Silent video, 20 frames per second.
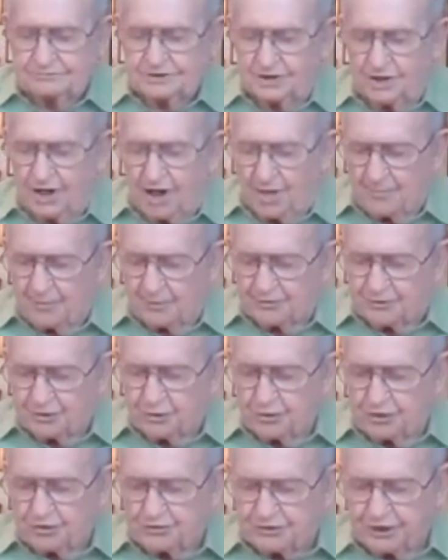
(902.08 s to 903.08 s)
An
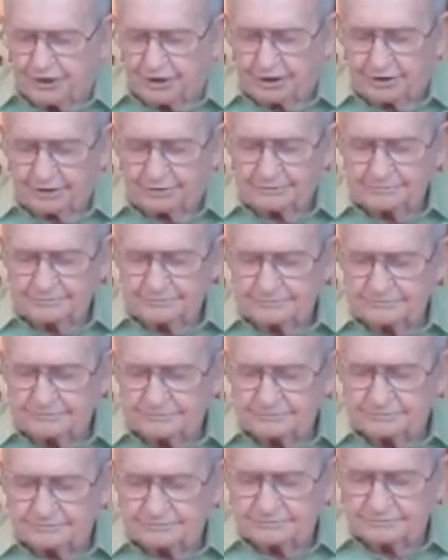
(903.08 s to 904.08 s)
opportunity
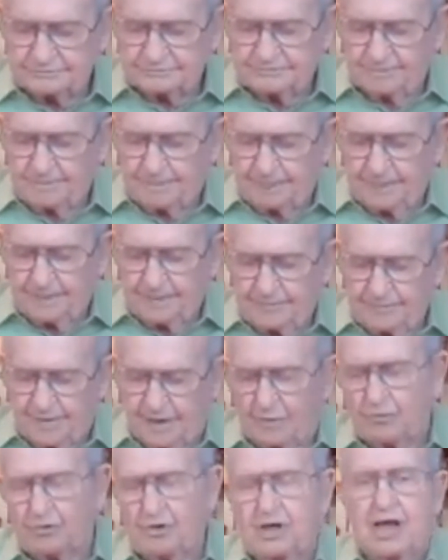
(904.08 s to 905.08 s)

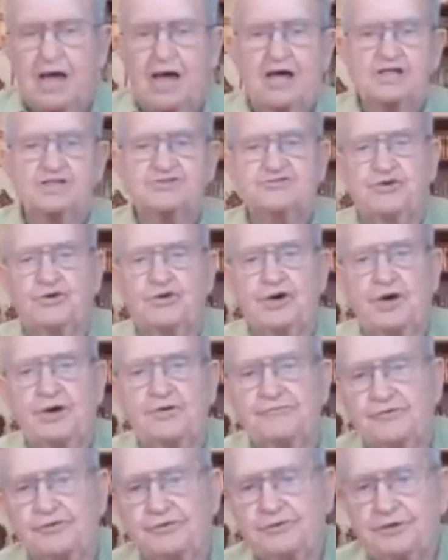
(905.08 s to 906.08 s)
that would last
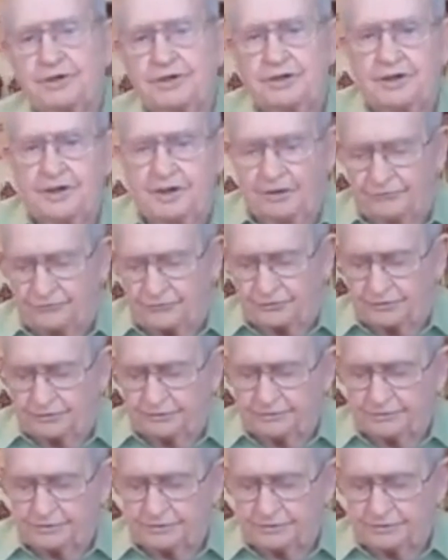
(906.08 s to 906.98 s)
forever and ever.